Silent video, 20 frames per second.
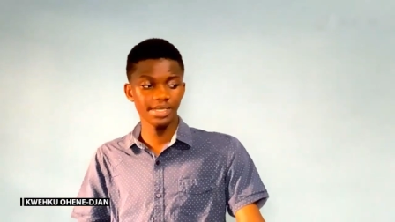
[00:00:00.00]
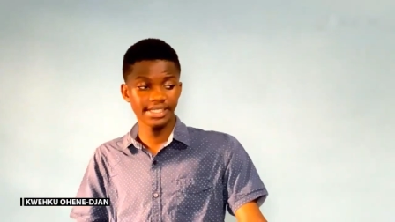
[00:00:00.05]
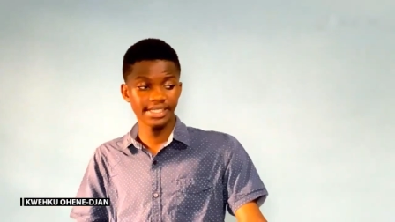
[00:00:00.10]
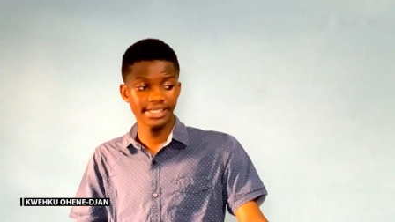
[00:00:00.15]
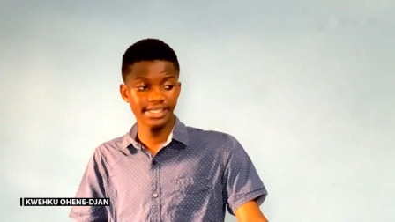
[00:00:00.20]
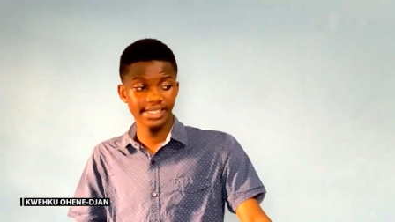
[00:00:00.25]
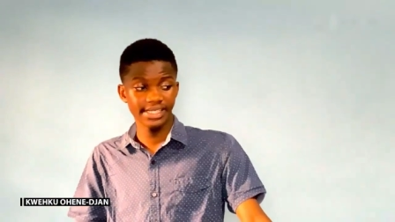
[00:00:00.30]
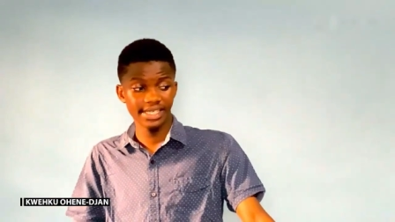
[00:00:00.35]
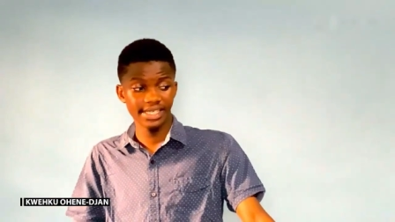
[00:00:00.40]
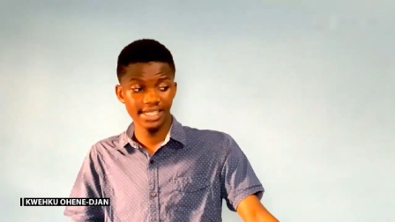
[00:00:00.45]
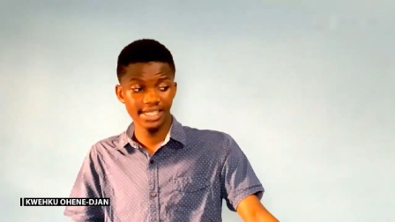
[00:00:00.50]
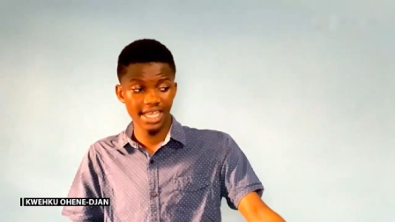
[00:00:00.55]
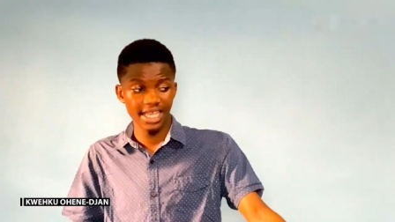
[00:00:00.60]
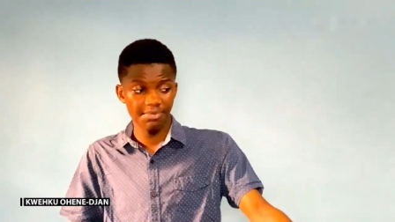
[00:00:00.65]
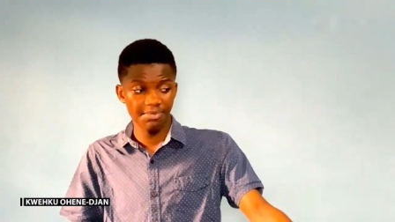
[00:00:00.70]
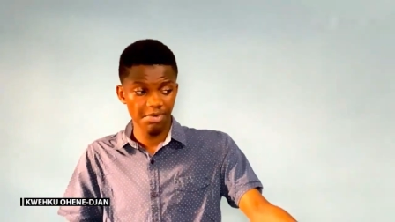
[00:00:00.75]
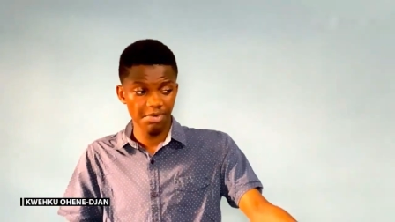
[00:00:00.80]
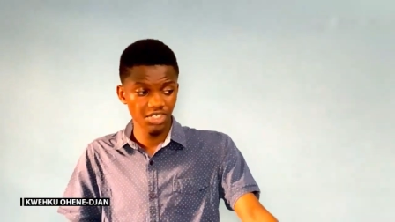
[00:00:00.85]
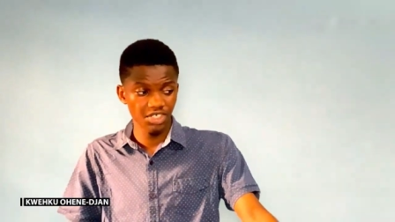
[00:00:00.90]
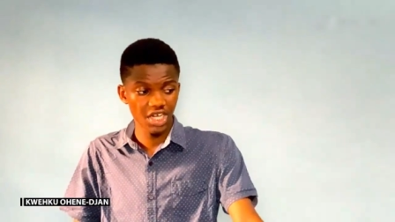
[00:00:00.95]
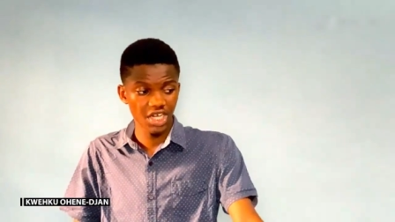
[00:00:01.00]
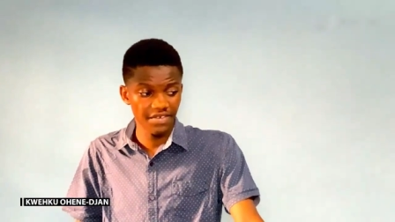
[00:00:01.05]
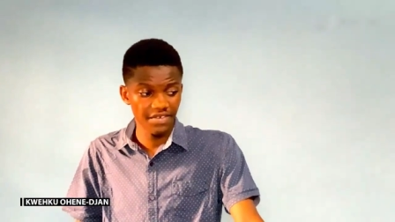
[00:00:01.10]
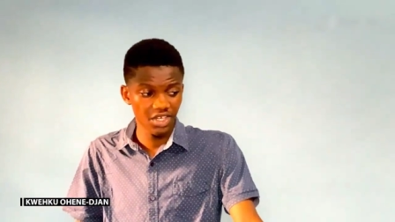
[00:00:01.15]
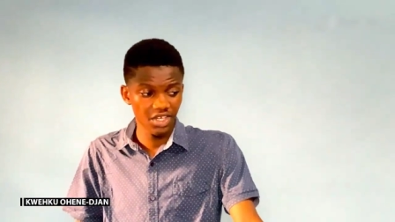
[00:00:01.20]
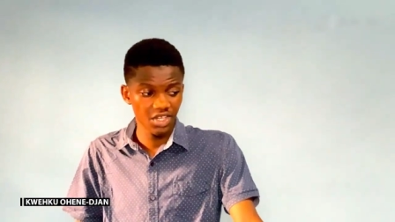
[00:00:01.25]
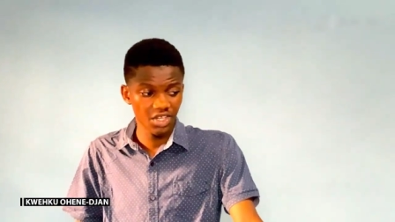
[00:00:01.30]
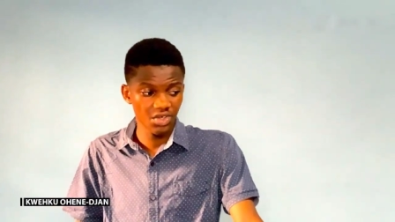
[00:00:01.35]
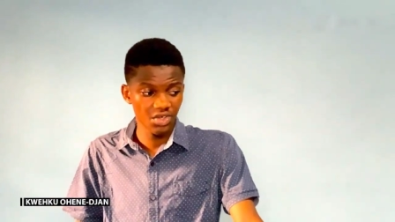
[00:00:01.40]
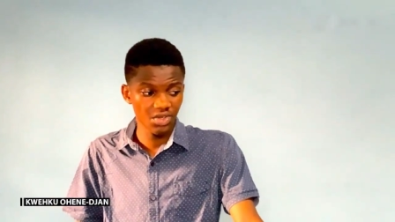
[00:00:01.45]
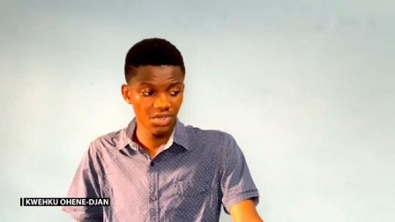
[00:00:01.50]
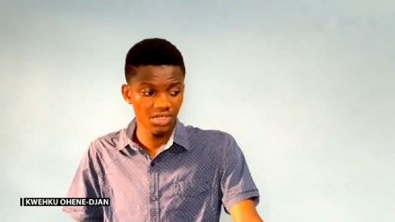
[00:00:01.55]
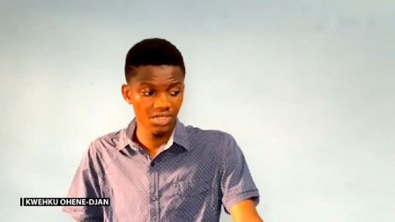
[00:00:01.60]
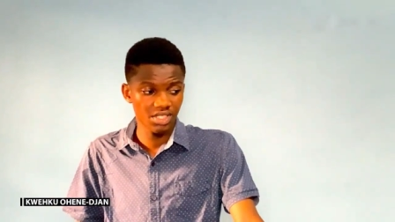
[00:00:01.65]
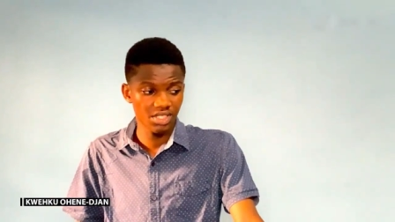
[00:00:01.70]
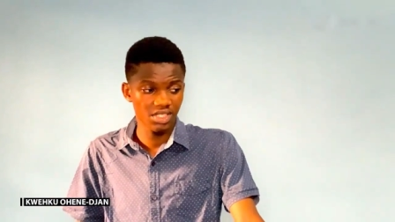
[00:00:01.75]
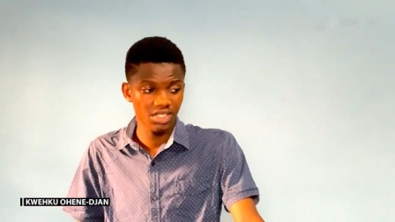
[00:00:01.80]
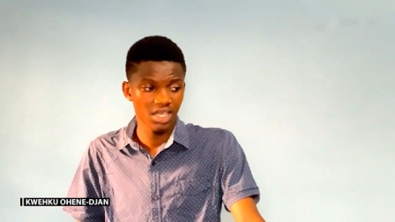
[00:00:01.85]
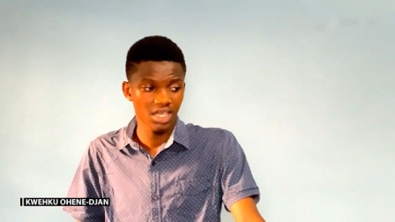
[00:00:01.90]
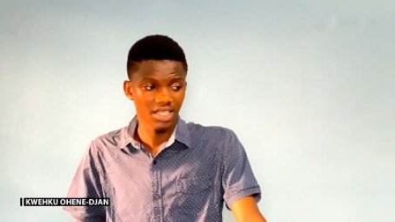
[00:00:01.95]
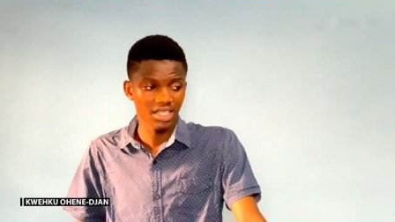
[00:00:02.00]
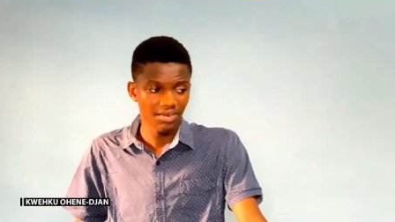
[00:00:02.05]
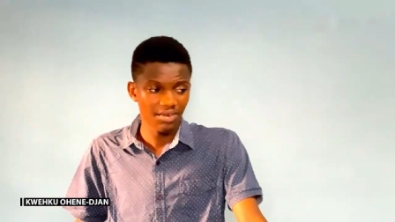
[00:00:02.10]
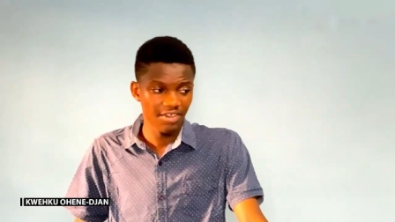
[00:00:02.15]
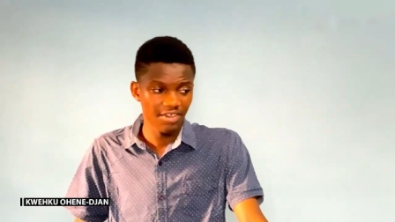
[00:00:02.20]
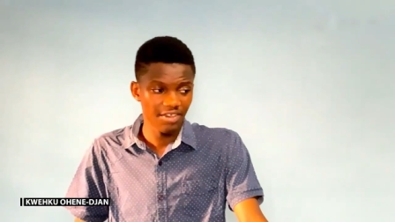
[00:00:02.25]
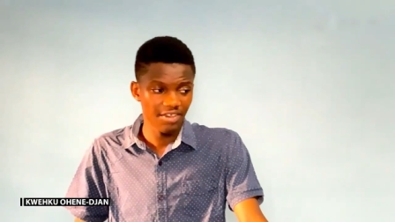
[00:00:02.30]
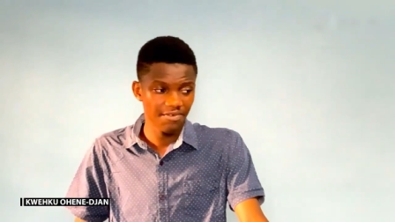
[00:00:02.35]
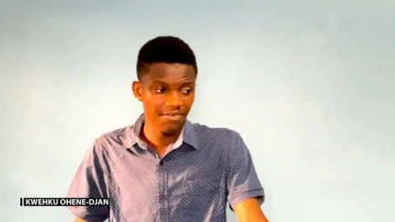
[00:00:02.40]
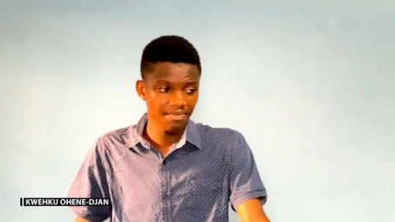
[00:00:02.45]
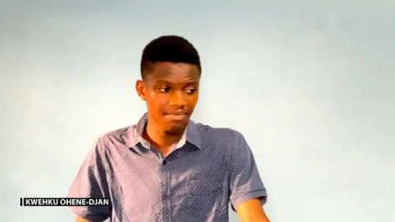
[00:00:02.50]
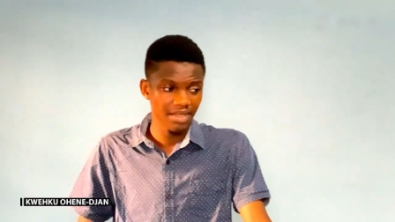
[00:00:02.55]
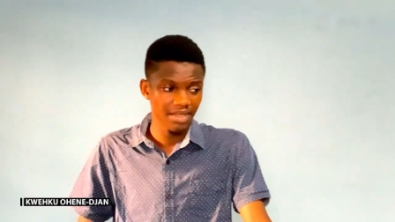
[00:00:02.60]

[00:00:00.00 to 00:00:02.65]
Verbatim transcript: seeing the promotional videos that we've been showing?